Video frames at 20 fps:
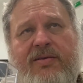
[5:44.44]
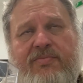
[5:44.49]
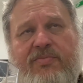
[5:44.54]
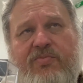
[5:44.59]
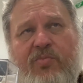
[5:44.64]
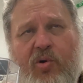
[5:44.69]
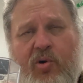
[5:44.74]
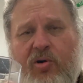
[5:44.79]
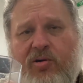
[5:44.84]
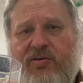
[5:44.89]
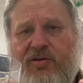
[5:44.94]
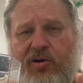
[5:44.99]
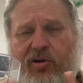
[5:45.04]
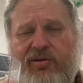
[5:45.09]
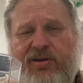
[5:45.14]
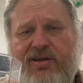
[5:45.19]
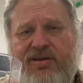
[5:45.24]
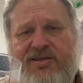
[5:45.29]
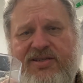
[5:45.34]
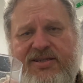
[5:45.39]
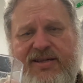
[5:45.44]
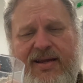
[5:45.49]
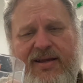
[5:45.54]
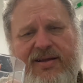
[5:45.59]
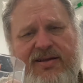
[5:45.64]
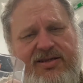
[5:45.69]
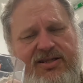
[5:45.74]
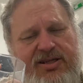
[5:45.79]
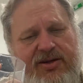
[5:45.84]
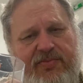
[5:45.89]
More on the
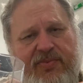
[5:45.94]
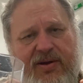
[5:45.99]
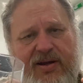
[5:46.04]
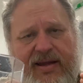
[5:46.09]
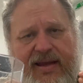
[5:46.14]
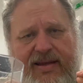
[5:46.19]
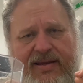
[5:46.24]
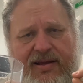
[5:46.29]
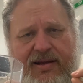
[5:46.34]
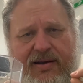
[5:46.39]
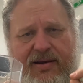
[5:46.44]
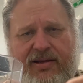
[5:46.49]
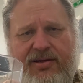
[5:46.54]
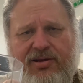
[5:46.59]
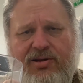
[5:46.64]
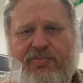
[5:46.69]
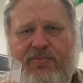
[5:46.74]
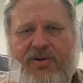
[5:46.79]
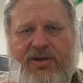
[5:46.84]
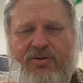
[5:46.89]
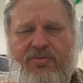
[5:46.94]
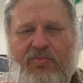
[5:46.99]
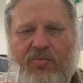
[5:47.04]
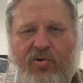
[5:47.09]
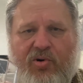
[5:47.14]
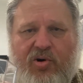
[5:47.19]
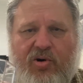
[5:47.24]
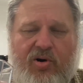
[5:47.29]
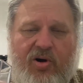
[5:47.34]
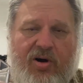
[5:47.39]
second sip, I get a little bit
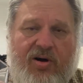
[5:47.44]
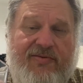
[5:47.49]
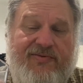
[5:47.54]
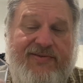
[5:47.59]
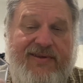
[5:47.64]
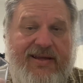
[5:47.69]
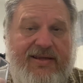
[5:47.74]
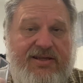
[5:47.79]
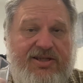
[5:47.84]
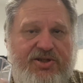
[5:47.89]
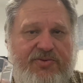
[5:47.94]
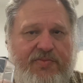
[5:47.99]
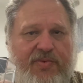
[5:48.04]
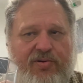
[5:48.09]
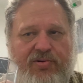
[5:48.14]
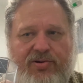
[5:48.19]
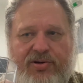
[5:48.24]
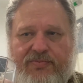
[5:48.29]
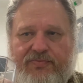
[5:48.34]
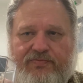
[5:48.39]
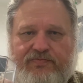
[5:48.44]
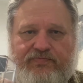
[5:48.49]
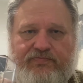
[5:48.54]
more of that smoke.